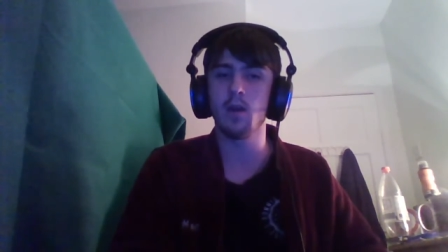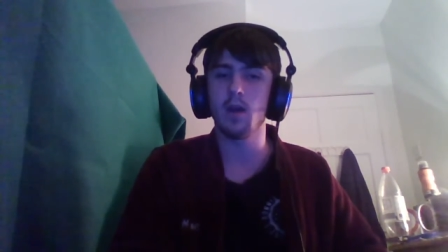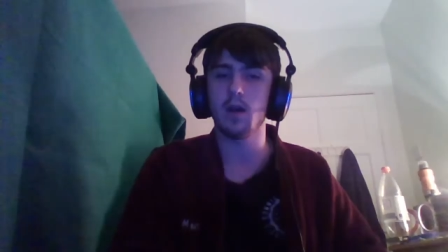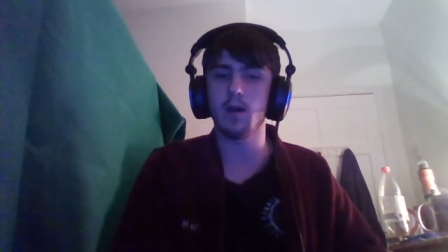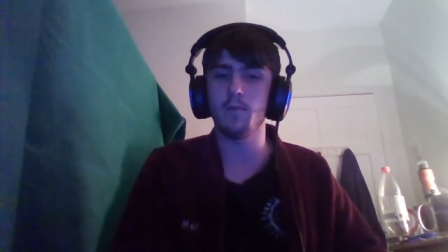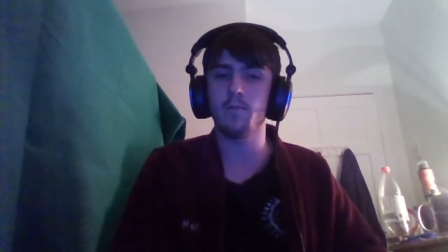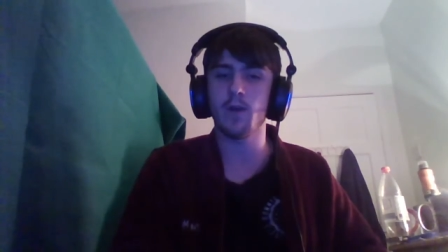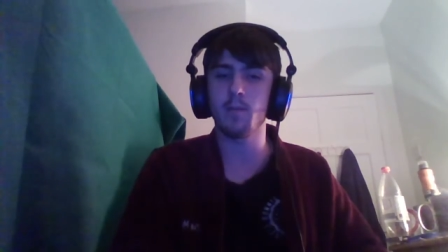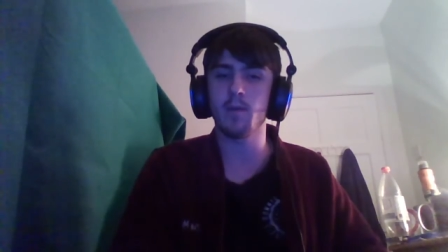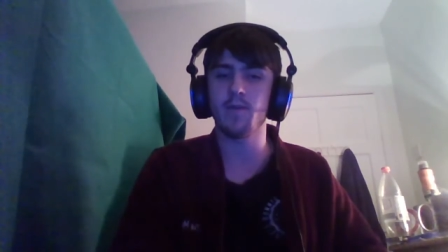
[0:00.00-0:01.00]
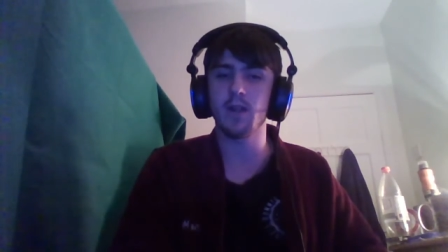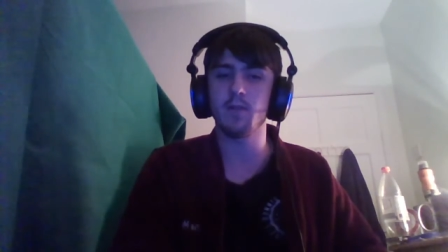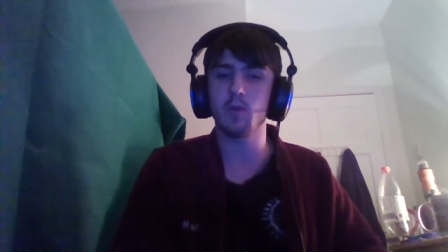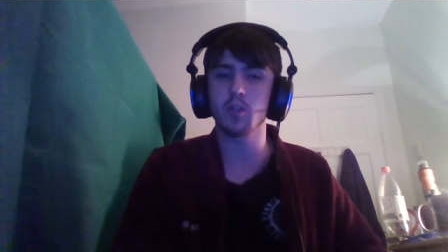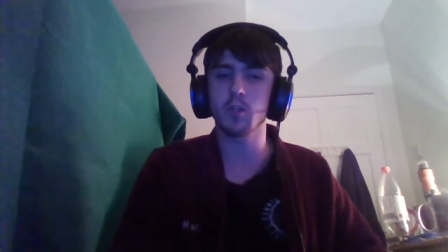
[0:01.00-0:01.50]
um, via my
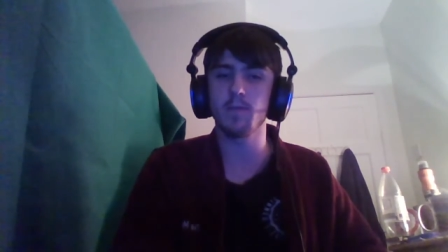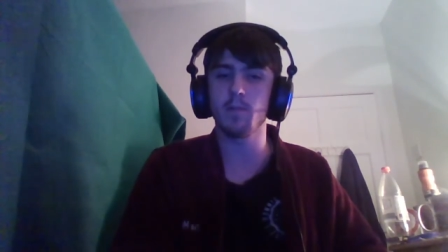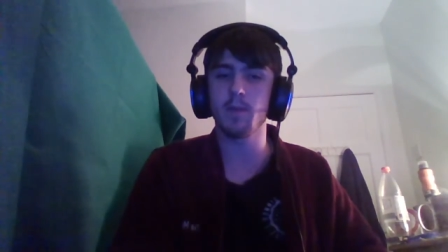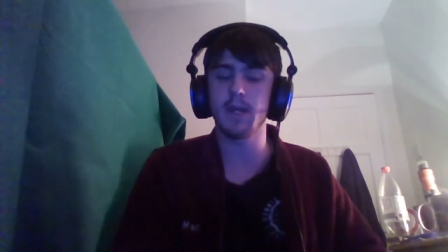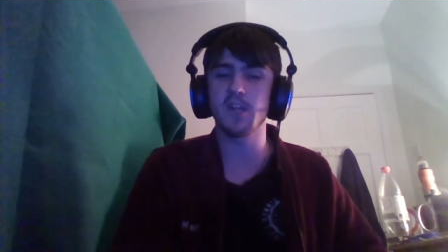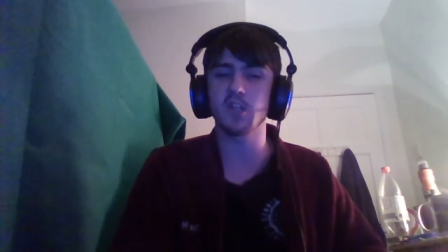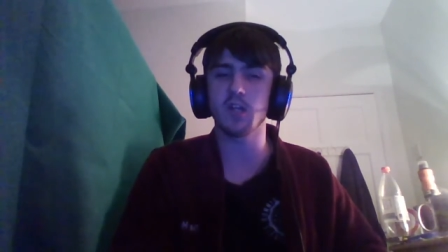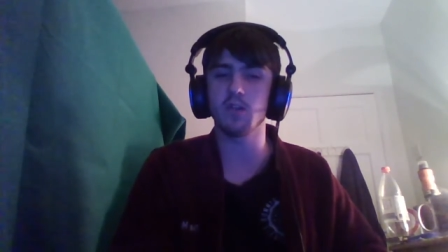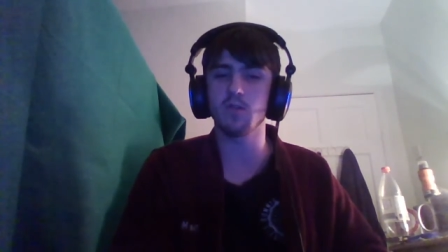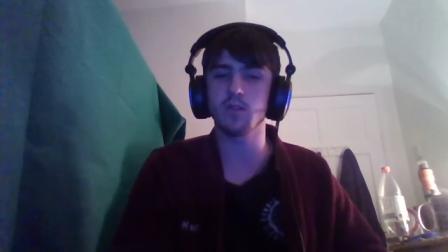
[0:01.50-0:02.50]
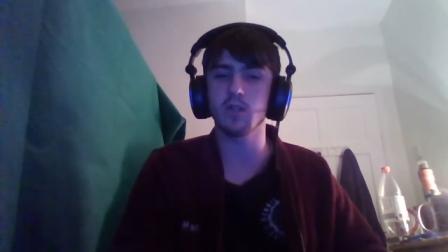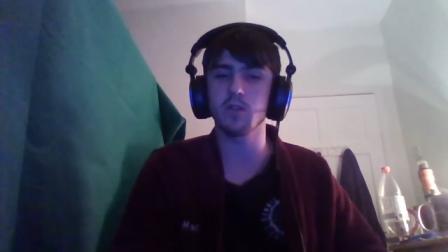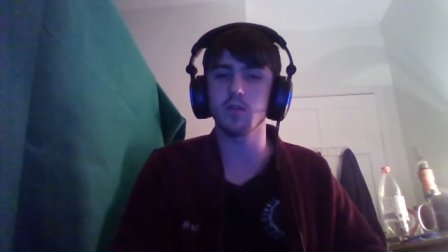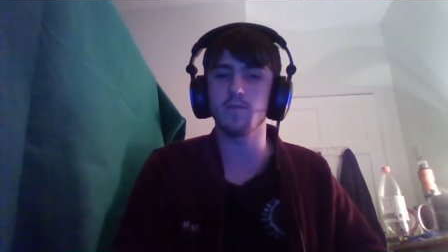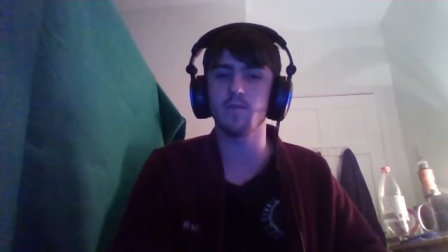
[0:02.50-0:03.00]
Facebook streaming page and I also
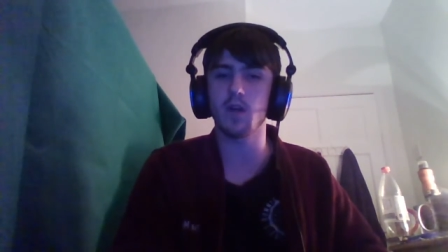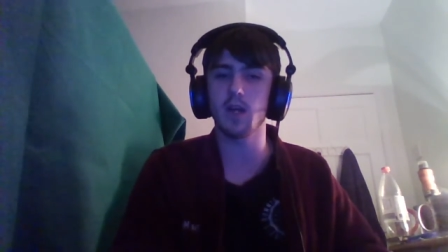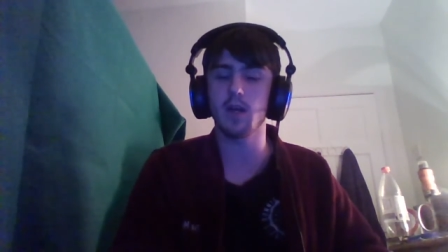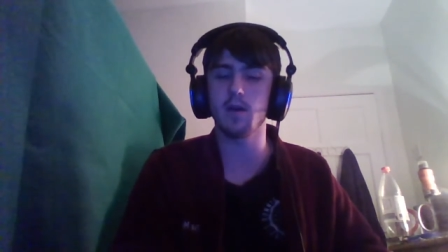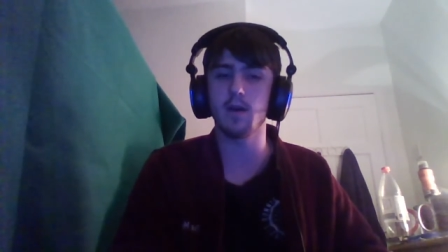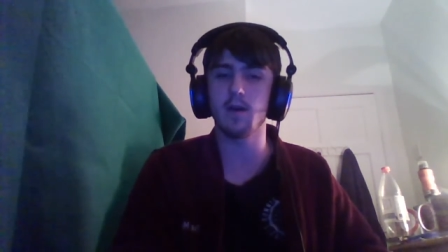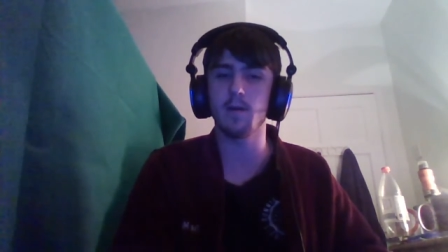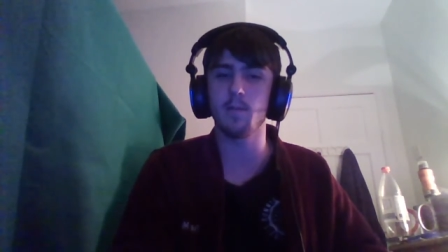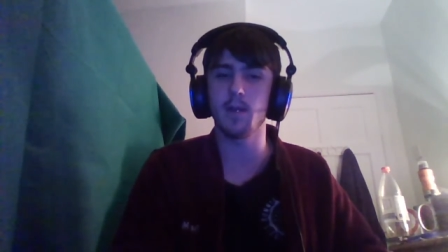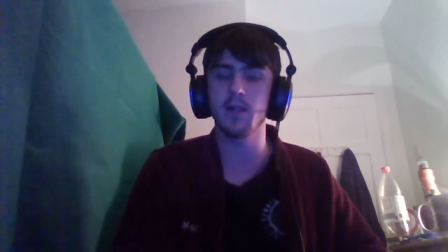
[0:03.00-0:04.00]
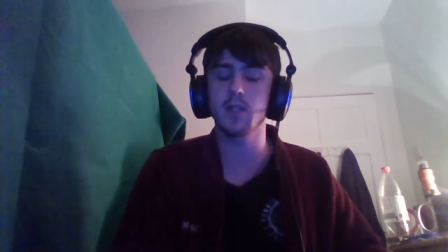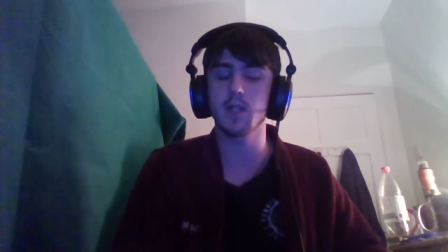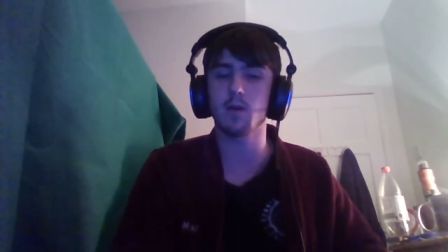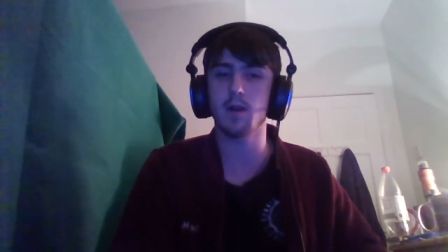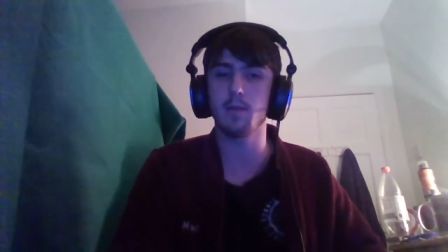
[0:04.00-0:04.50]
do them via um,
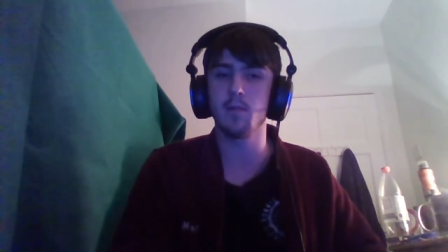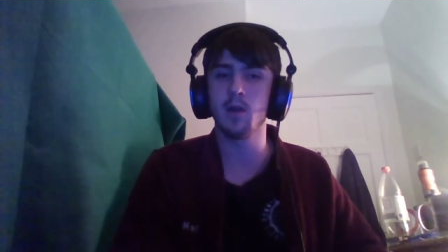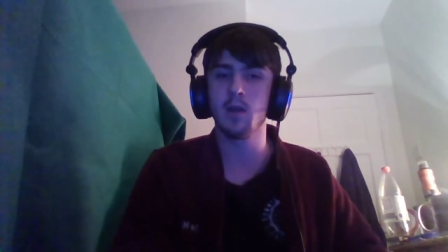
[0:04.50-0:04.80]
Instagram.